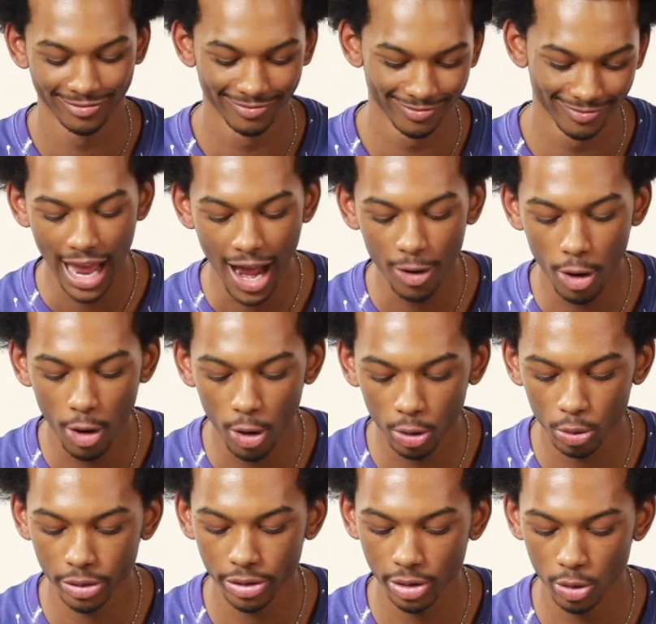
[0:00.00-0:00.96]
How old
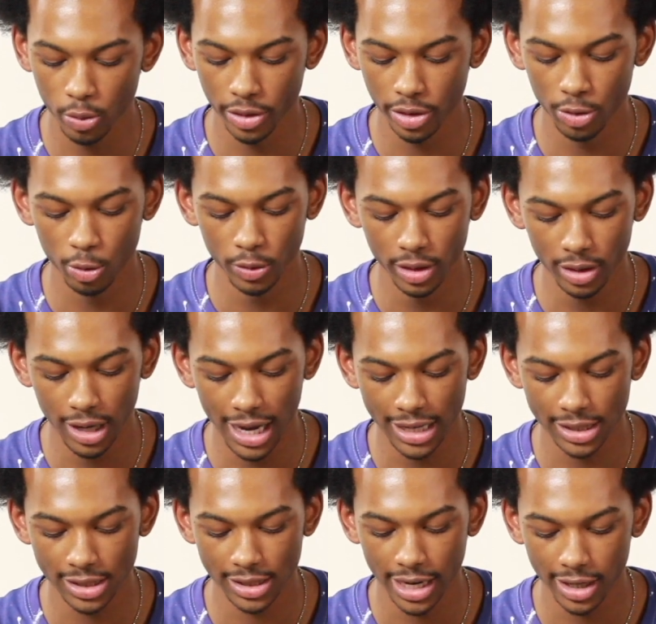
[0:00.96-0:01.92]
were you when you
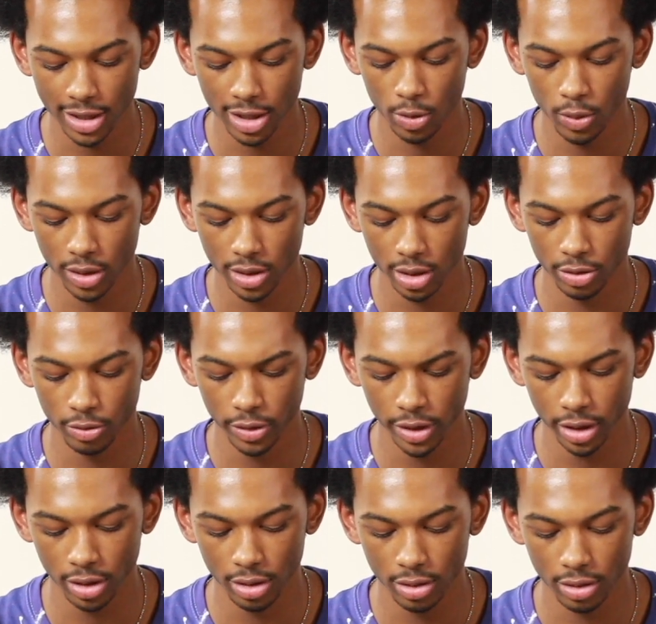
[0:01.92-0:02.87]
realized Santa wasn't
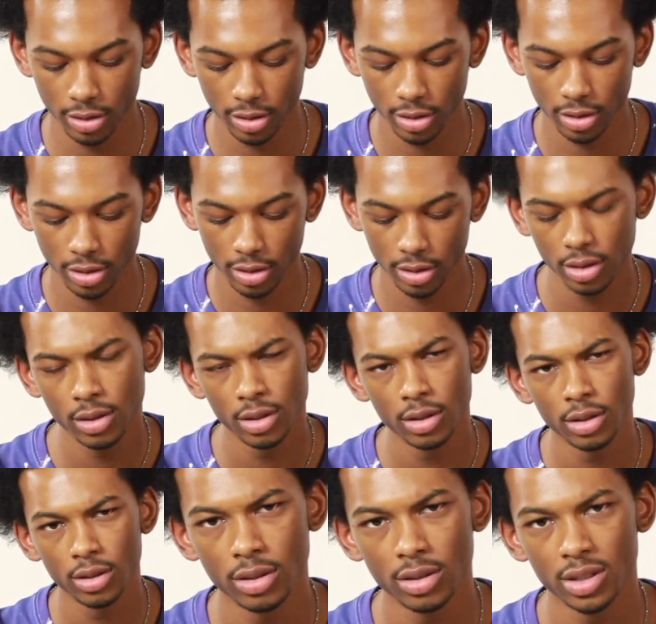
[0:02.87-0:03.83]
real?
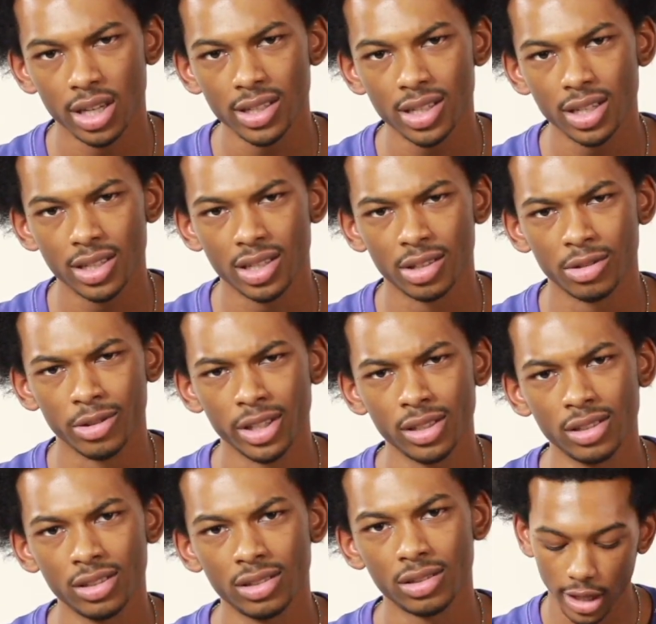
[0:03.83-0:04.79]
Santa isn't
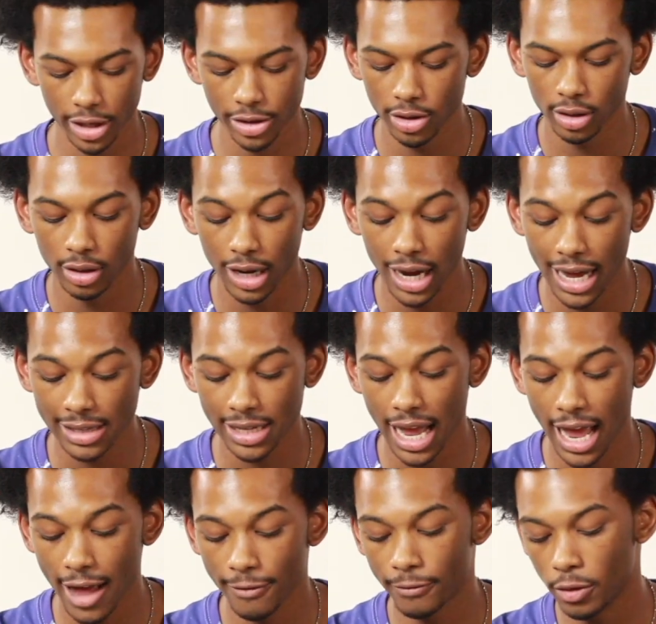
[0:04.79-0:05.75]
real? Is your glass
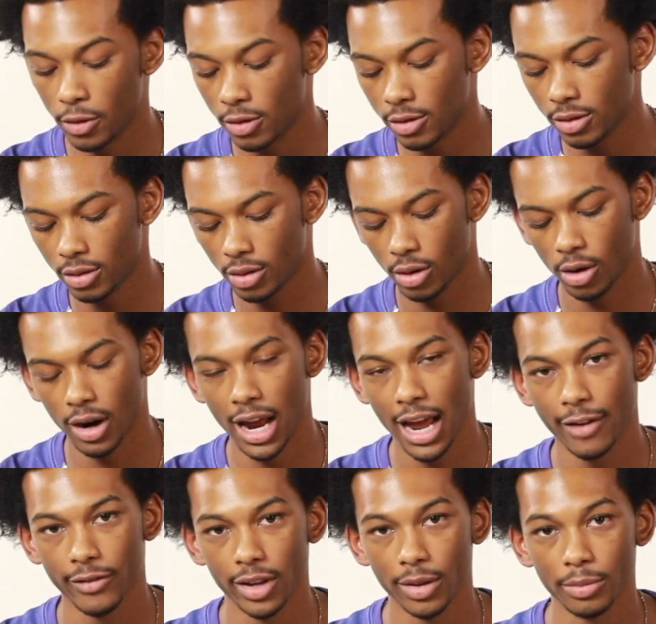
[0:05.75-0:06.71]
half full or
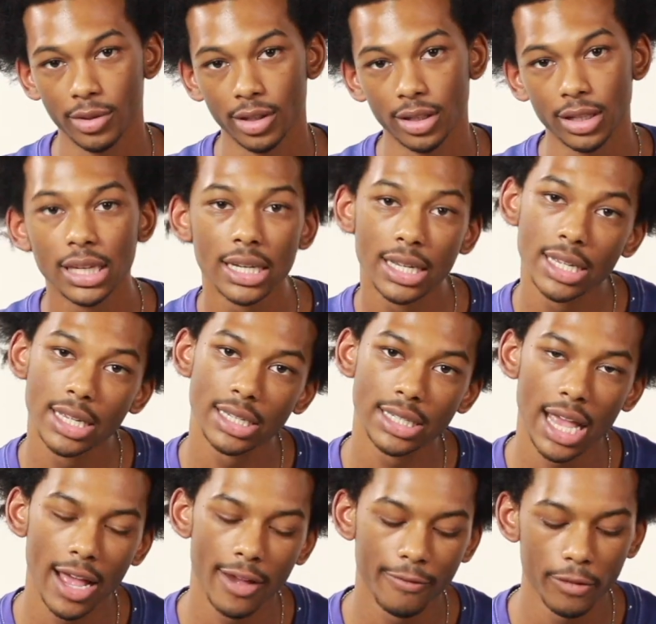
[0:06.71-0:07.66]
half empty? It's
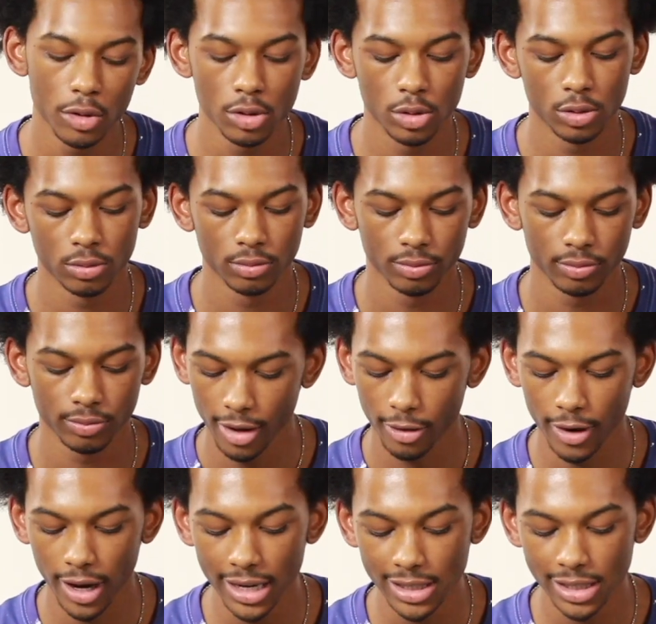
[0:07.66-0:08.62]
half full.
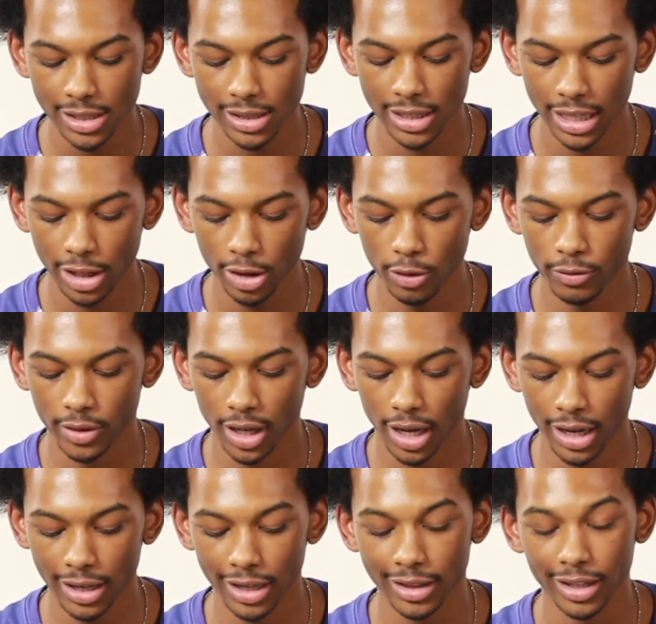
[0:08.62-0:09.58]
Craziest thing you've
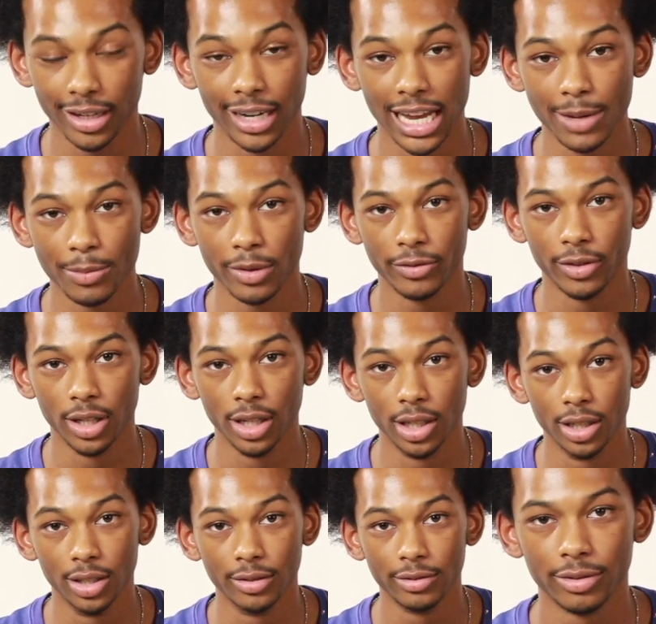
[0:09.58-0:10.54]
done in the name of
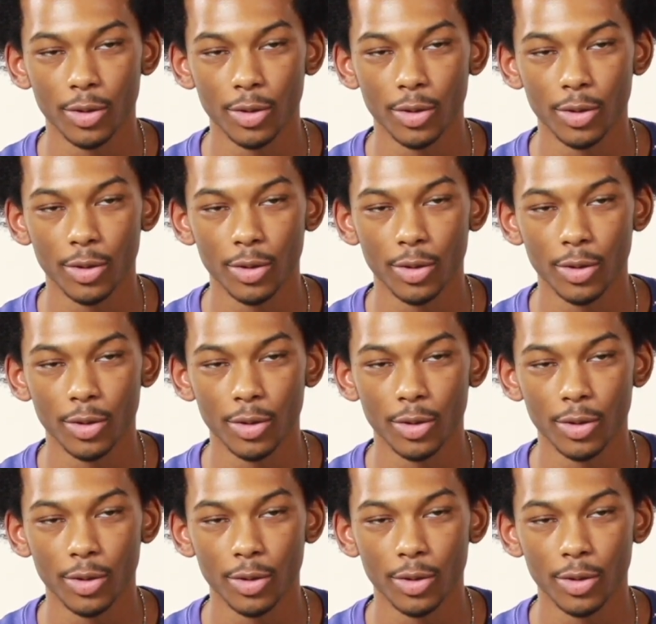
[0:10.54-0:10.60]
love?